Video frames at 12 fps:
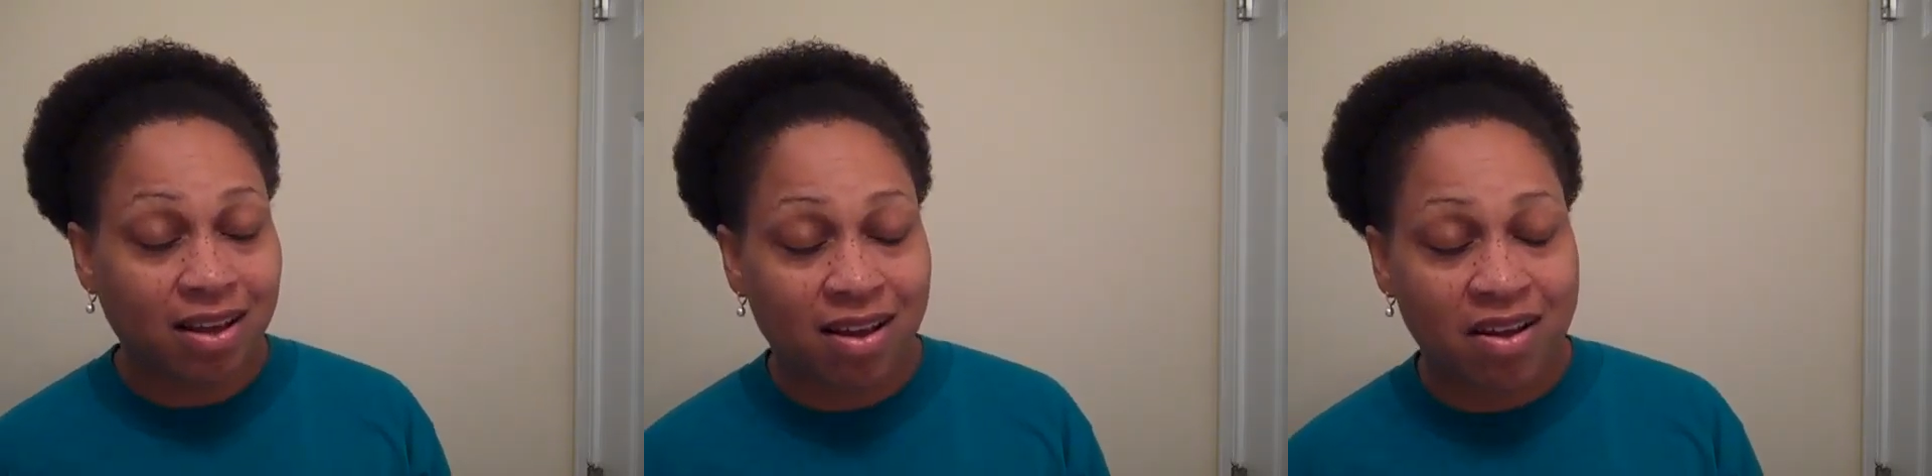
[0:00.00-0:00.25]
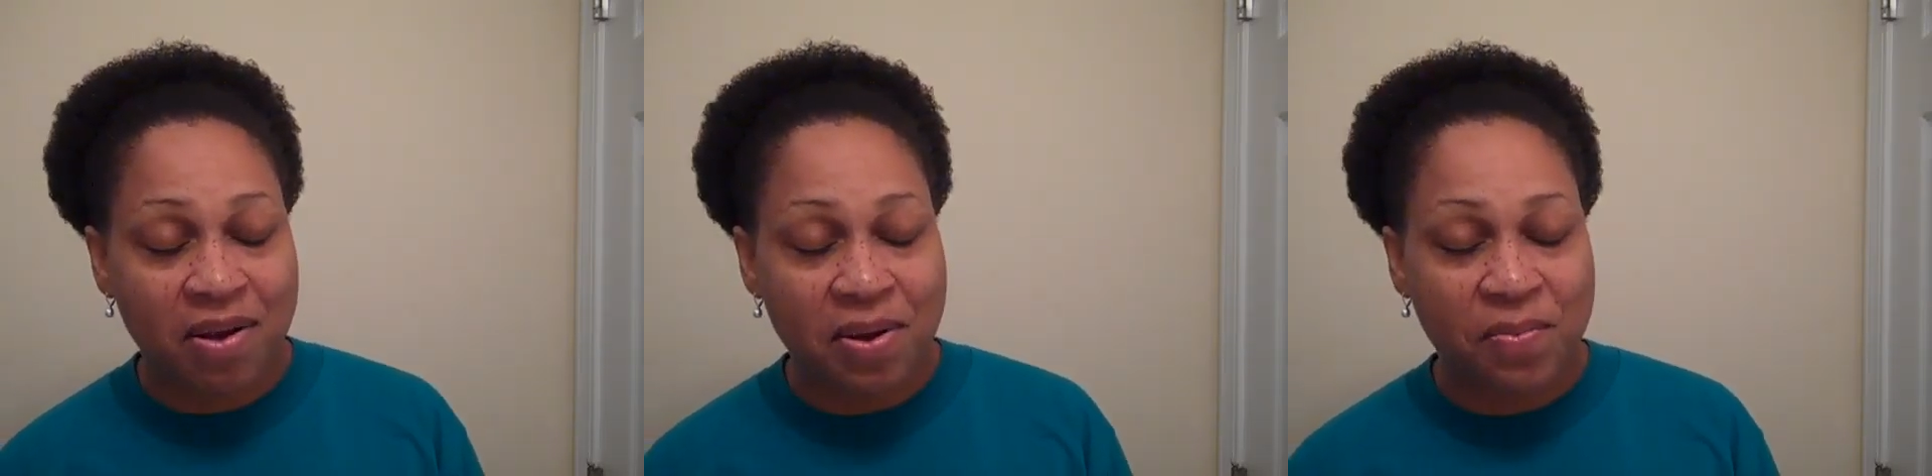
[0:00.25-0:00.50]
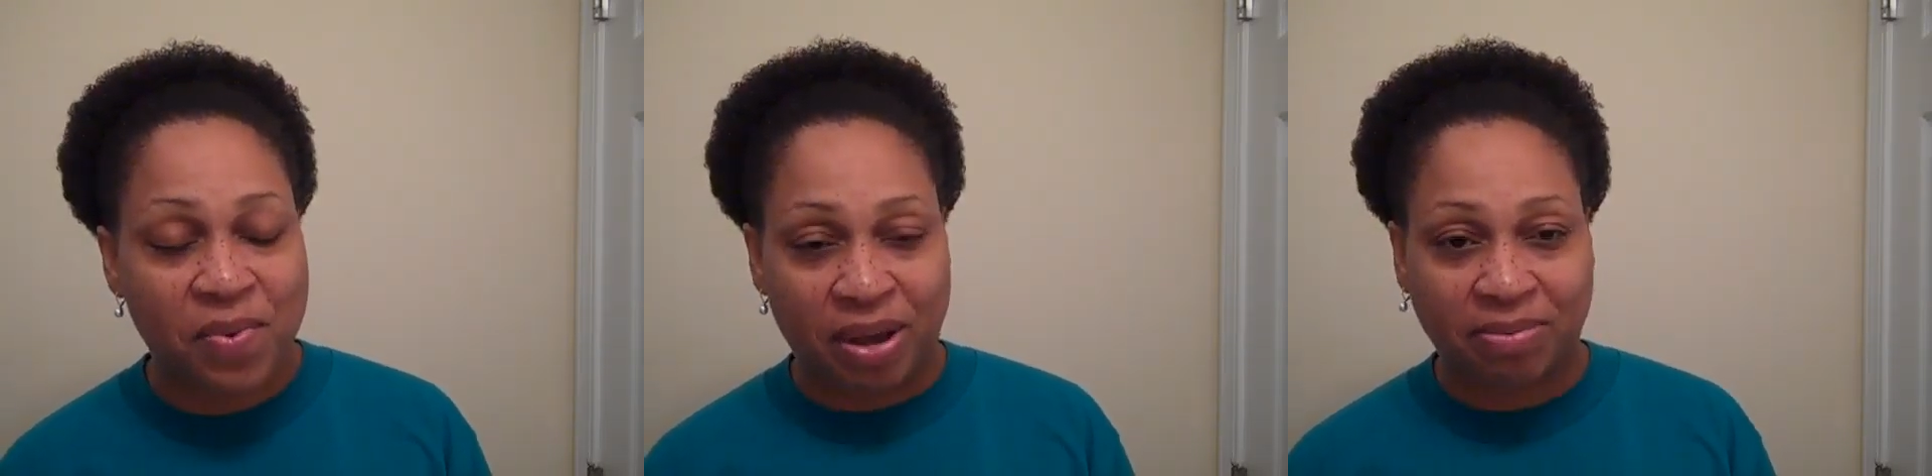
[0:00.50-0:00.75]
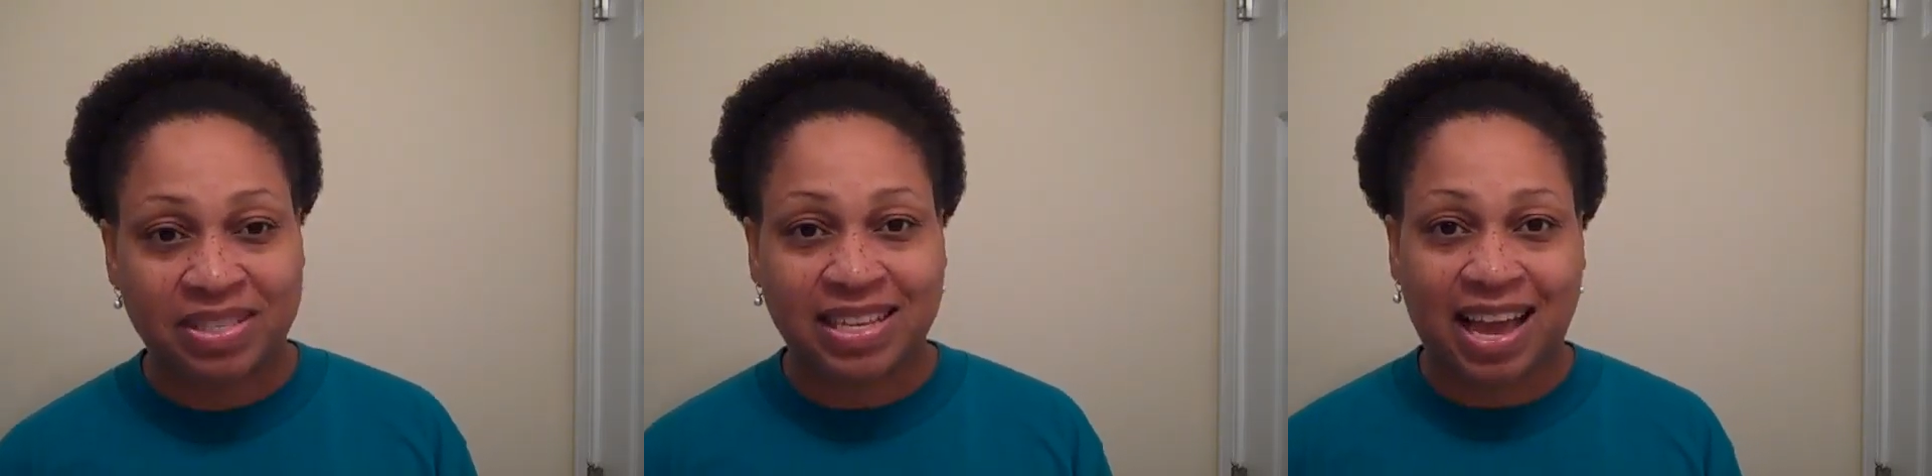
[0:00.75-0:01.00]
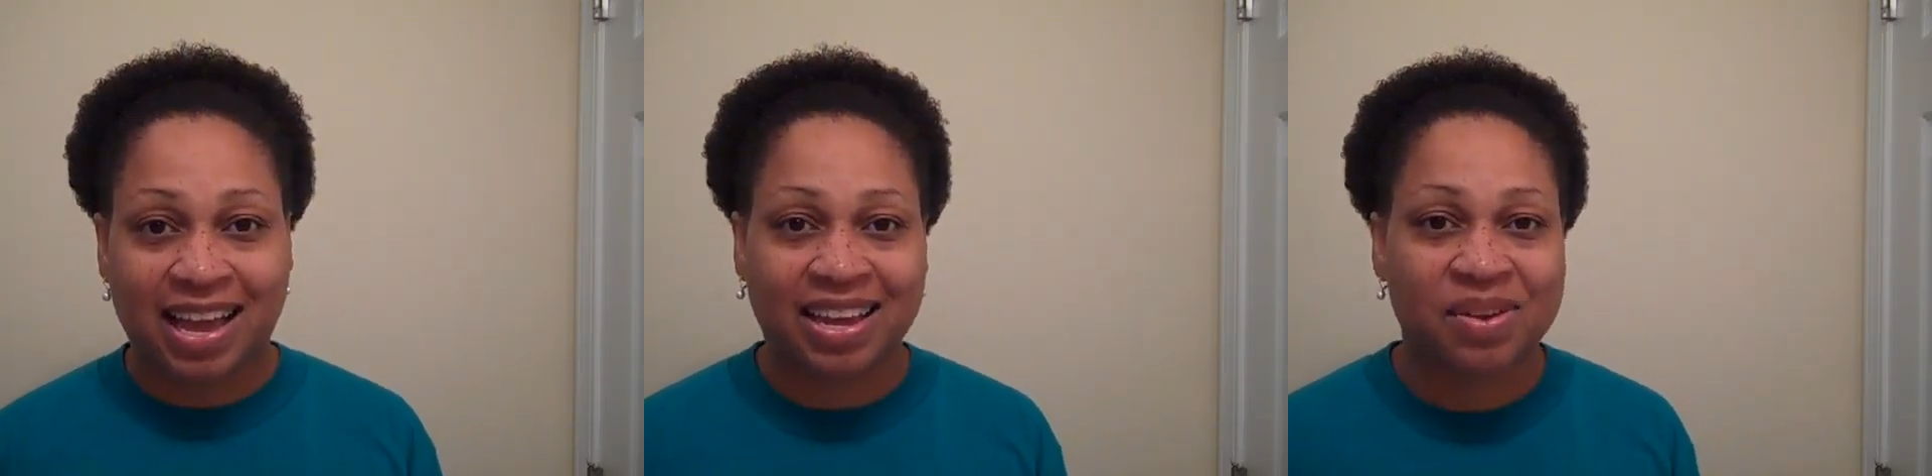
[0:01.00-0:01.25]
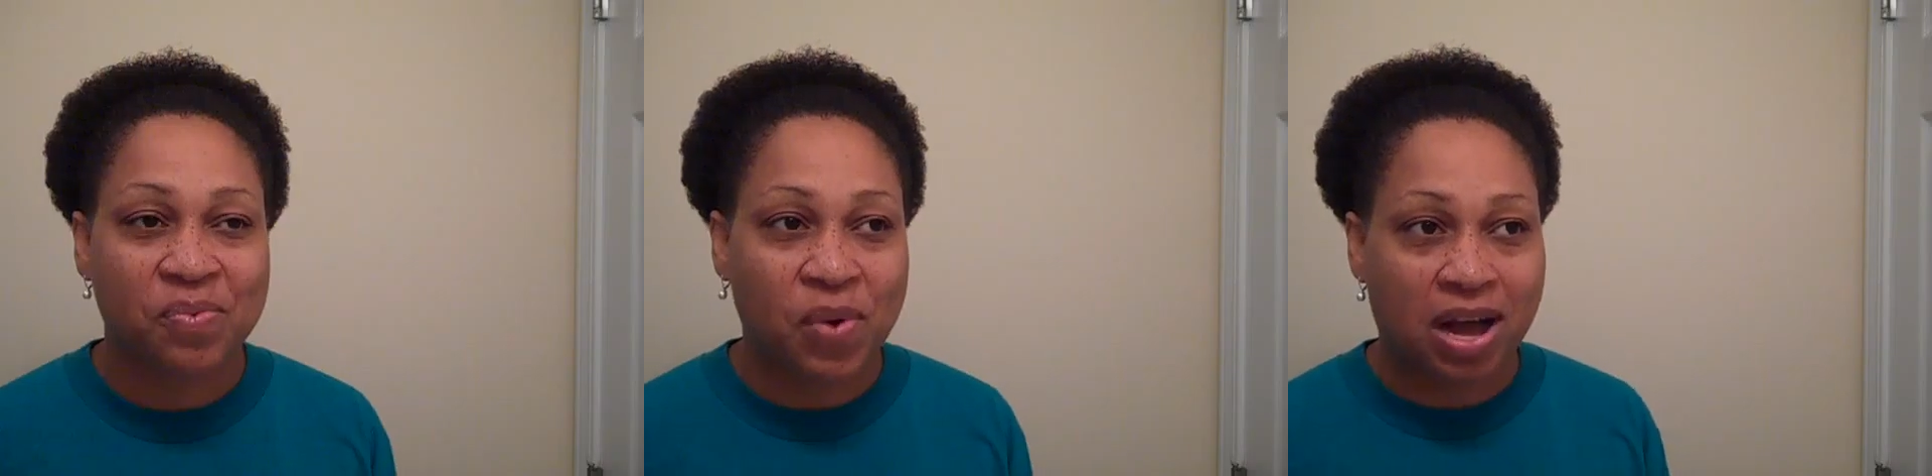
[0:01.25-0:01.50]

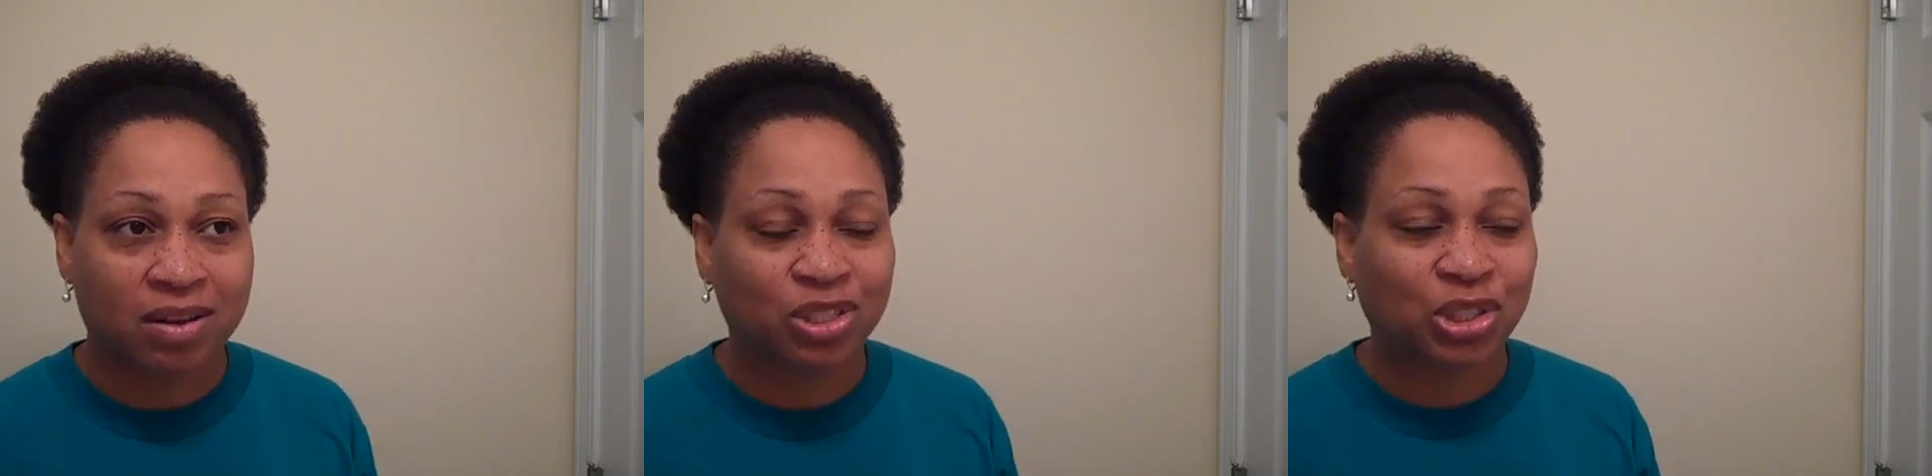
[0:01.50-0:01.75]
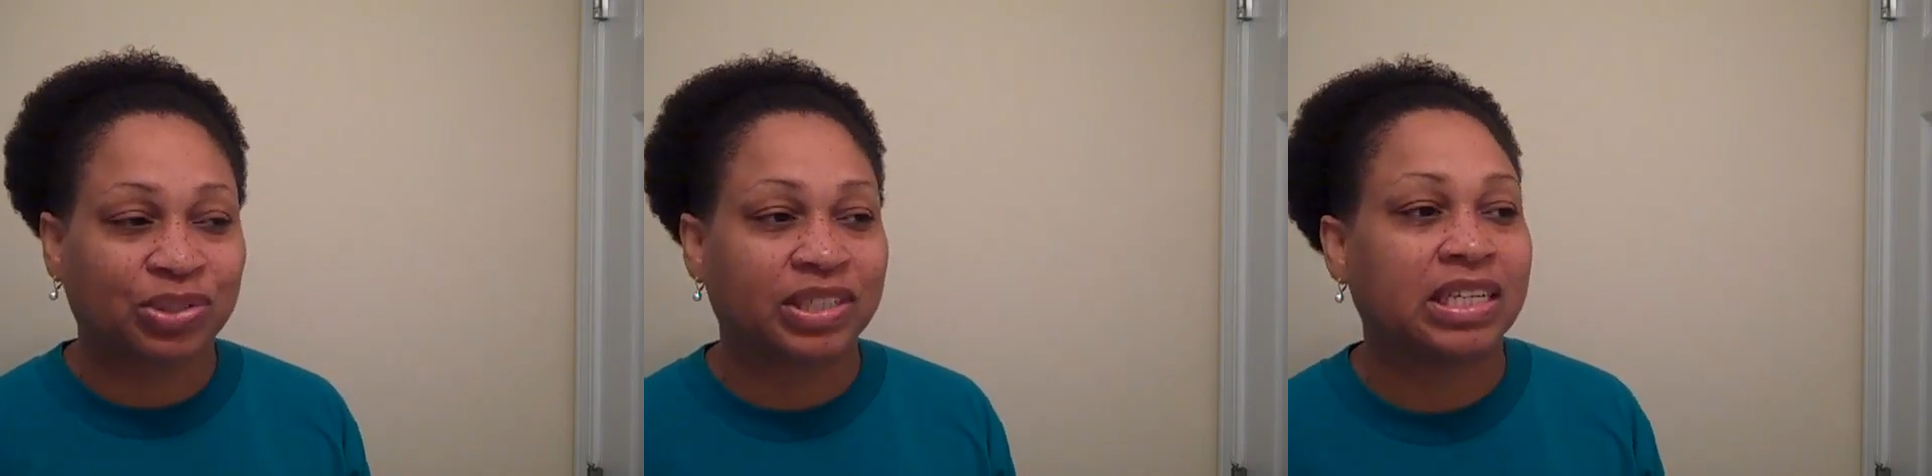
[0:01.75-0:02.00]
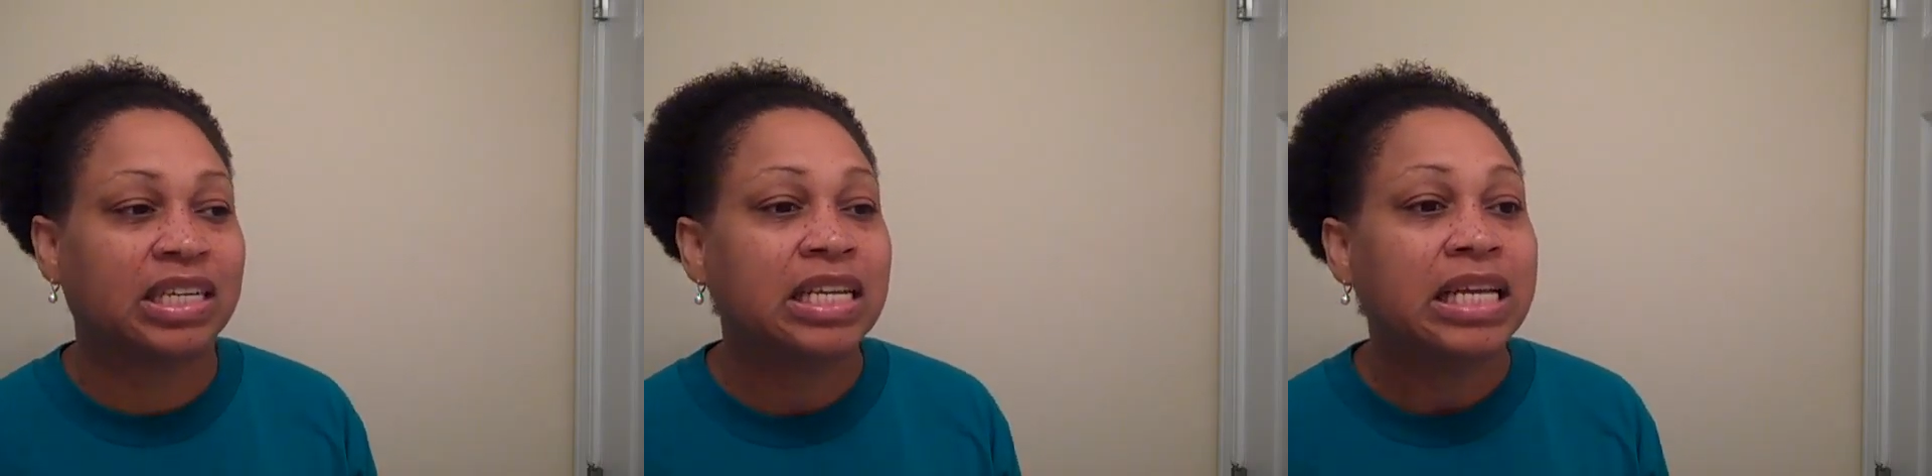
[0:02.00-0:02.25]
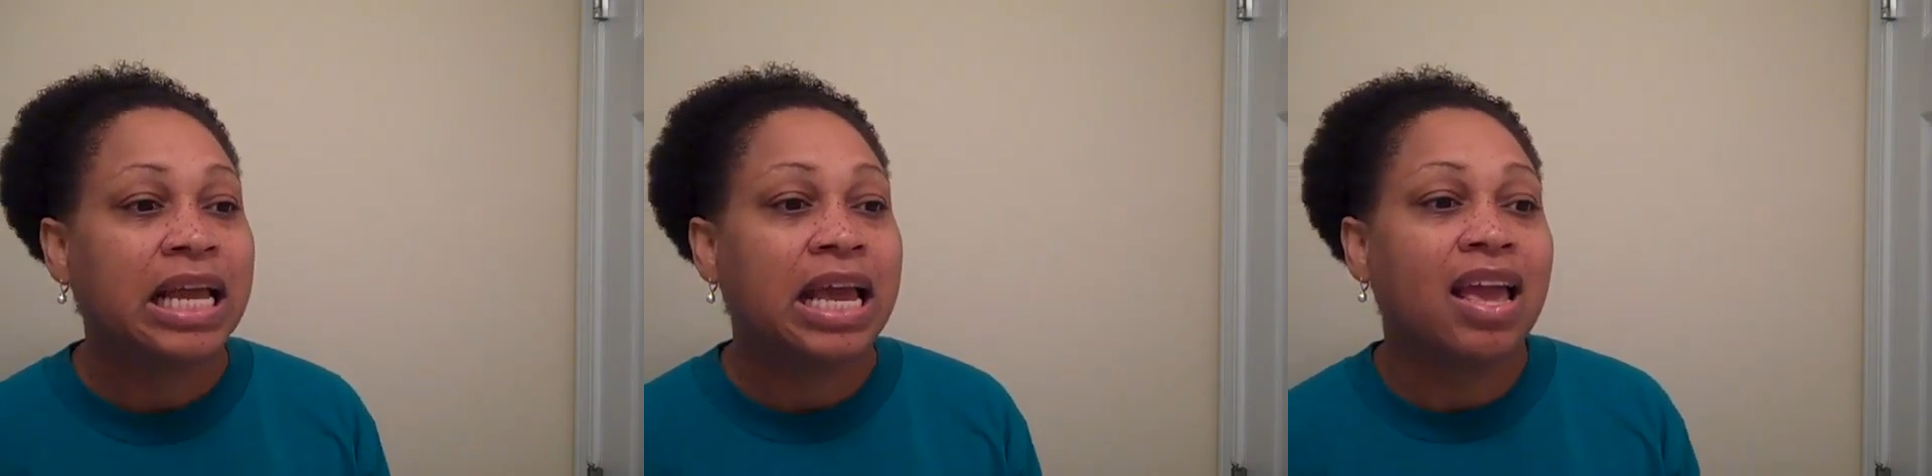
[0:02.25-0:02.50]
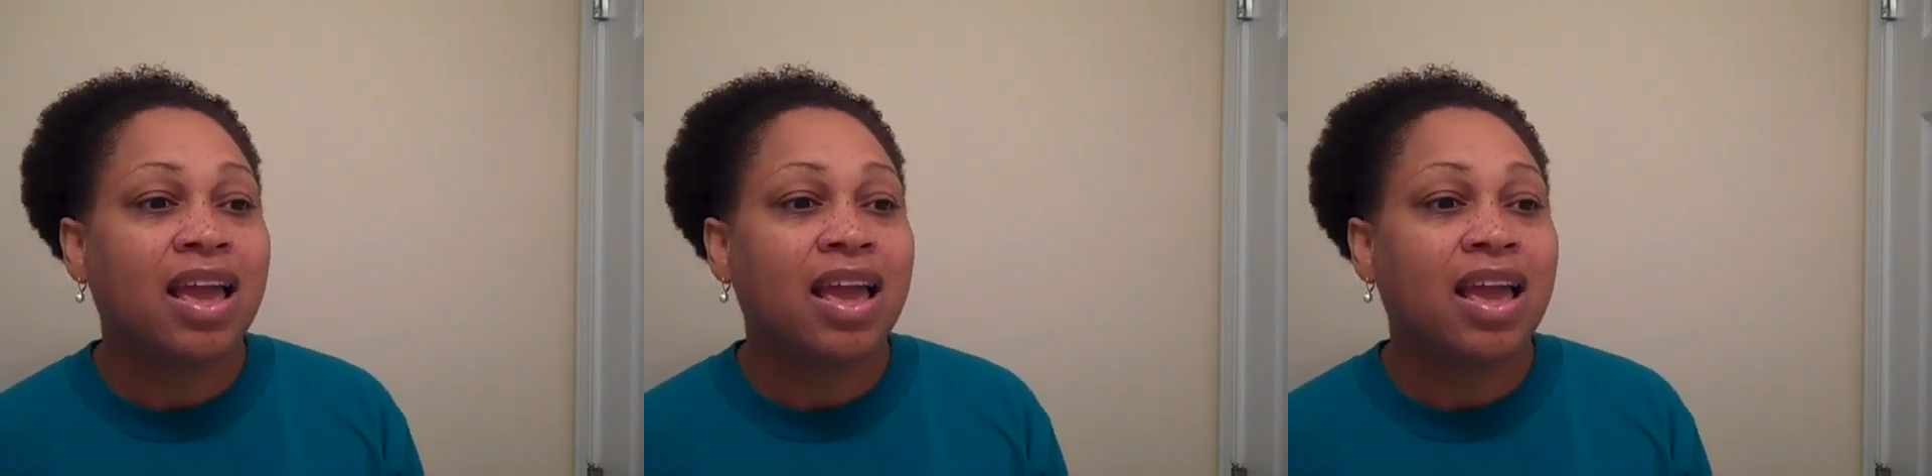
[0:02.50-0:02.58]
website, Wild Tree.